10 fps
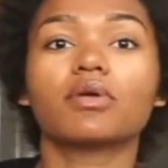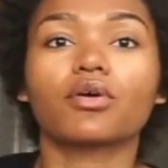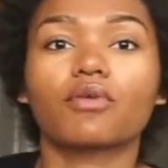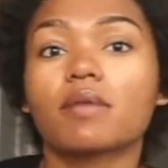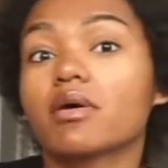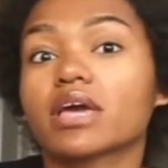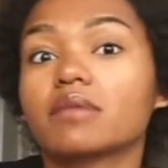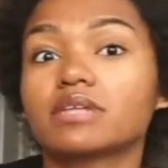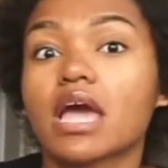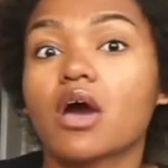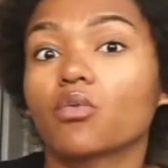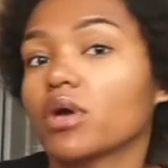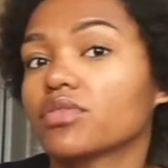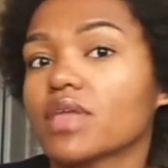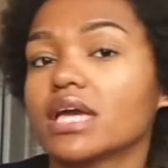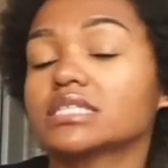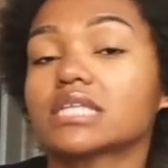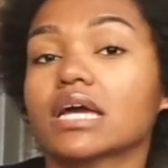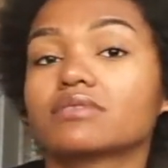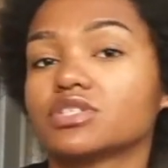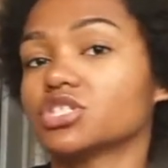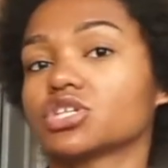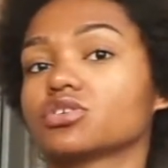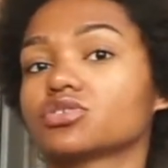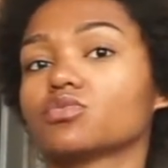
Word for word: Grandma came down with a stack of t-shirts,